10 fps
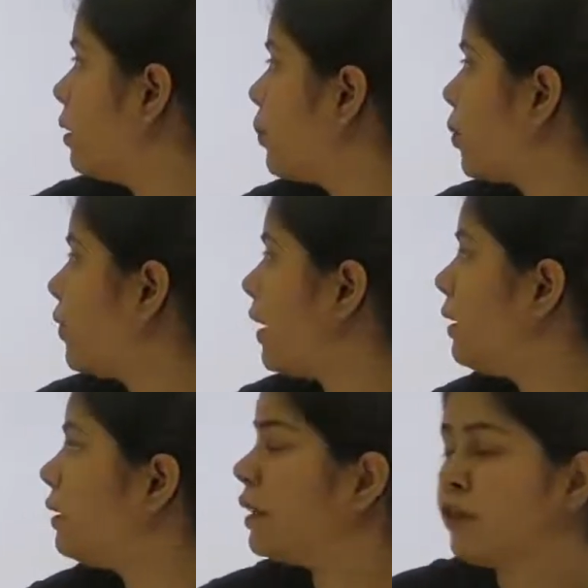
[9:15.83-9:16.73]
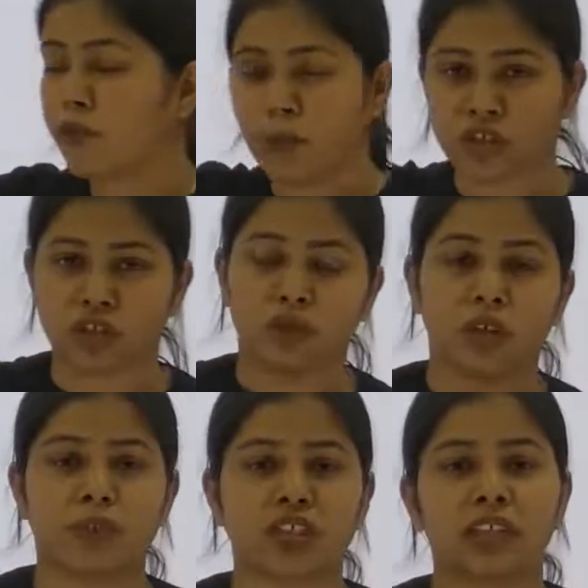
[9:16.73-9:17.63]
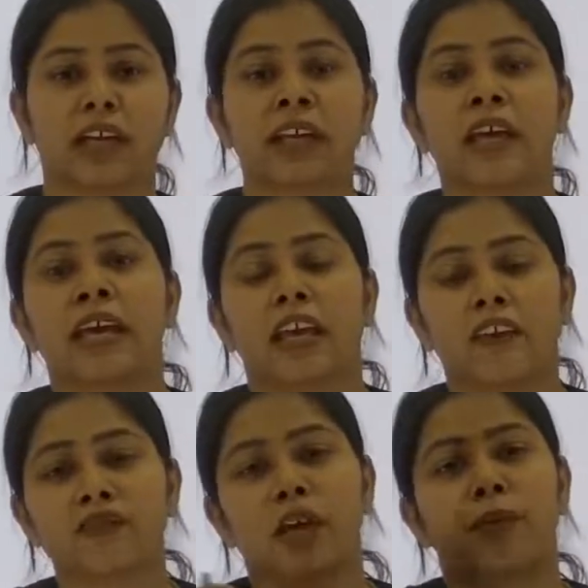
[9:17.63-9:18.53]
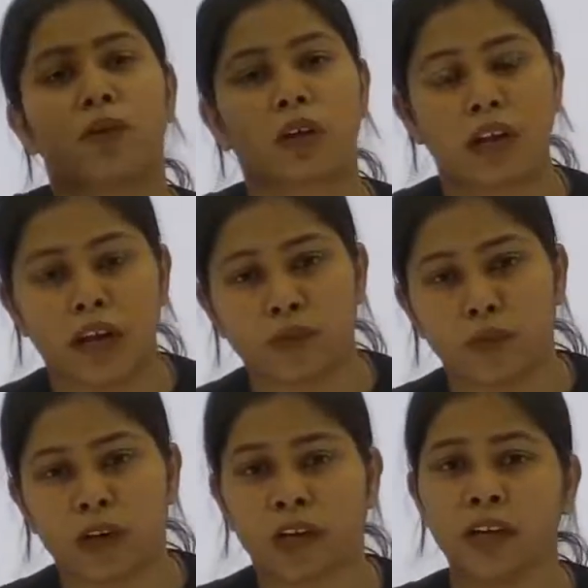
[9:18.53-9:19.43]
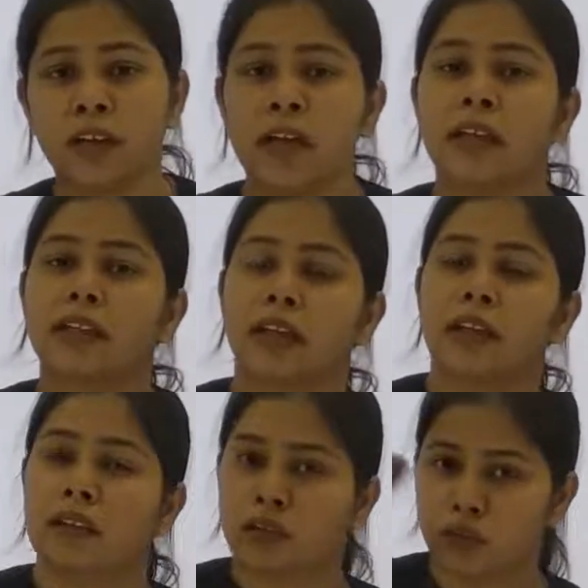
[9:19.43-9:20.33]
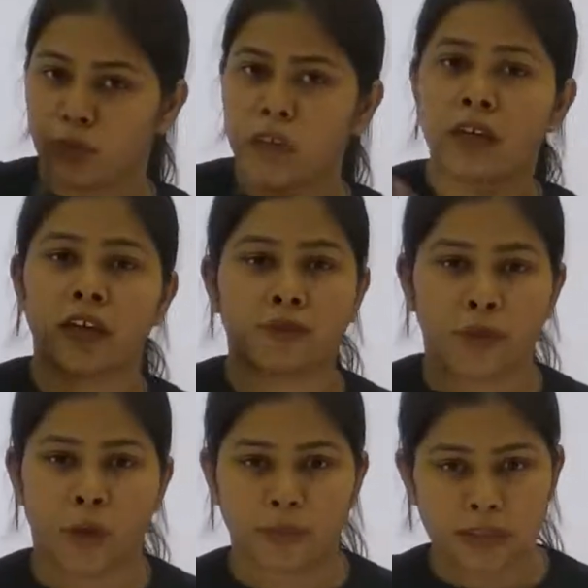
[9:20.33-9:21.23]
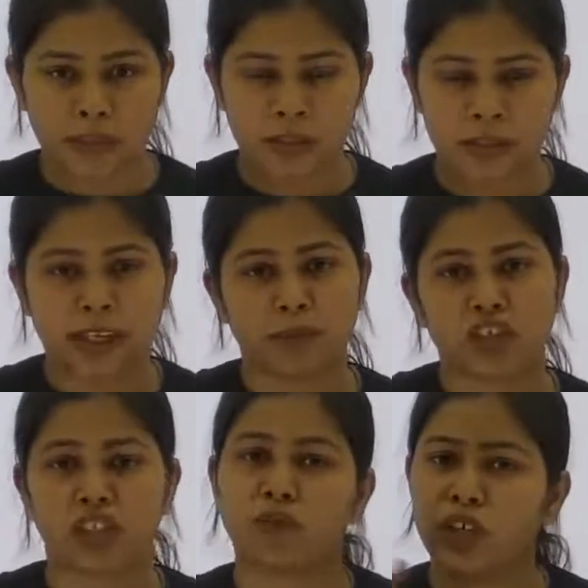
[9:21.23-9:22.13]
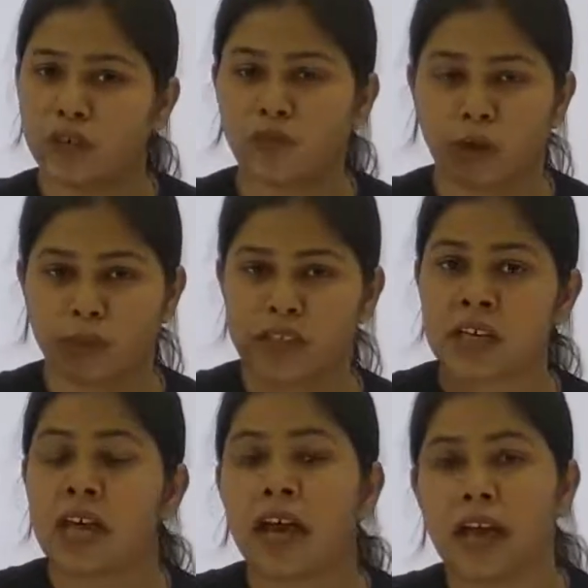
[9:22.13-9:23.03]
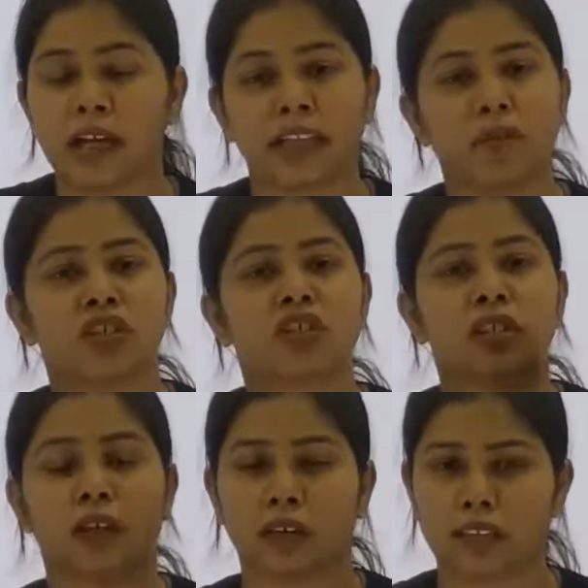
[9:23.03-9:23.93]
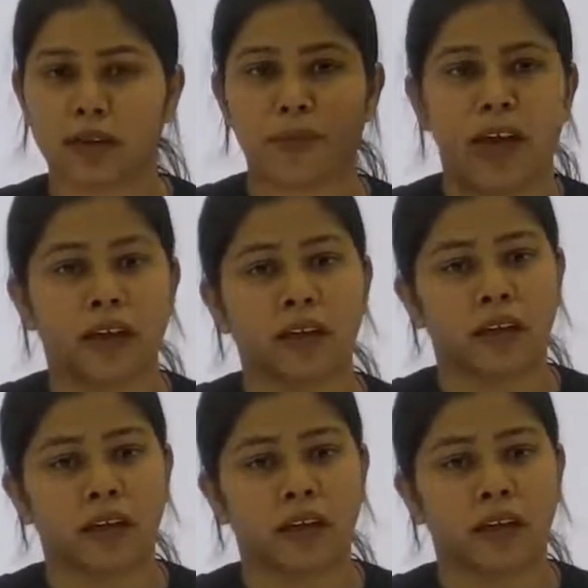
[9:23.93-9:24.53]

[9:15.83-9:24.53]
provide information to the machine that if some outlier would occur, then you would inform us, that machine would inform us, and then bank